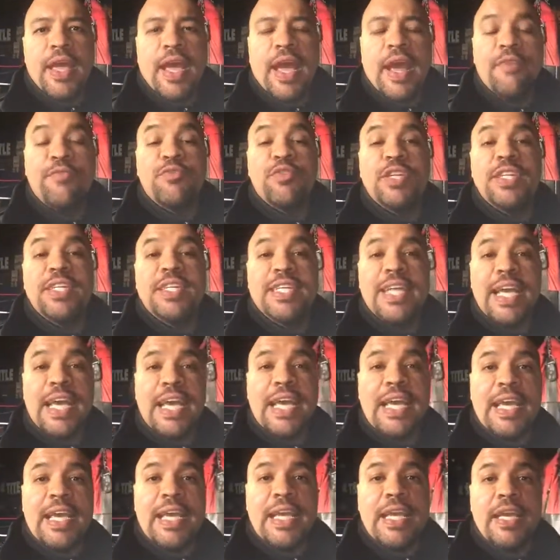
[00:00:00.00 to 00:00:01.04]
Every
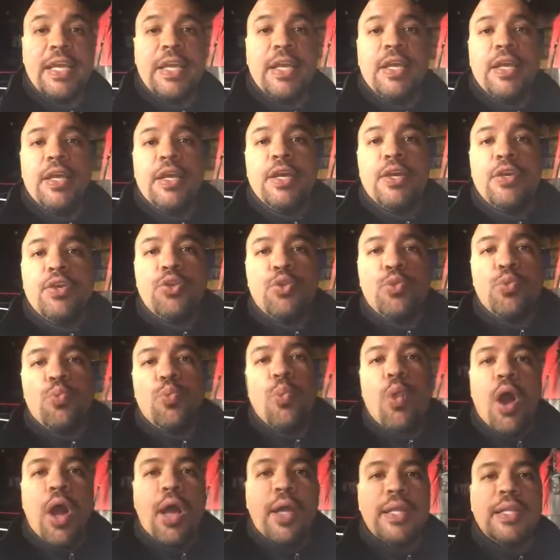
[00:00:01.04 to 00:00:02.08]
day you
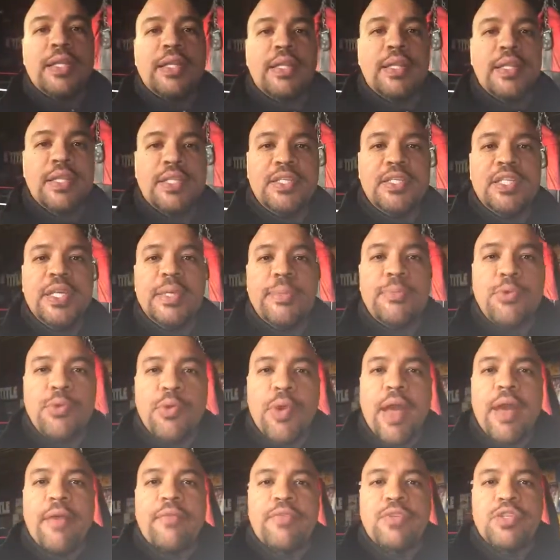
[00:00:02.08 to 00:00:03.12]
walk into the gym,
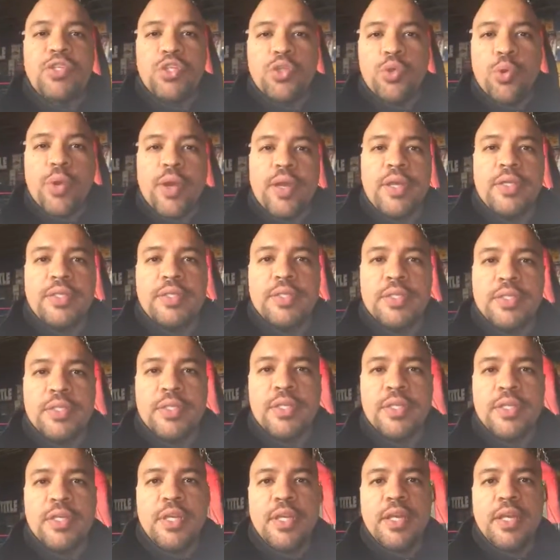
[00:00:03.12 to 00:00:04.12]
you have a choice.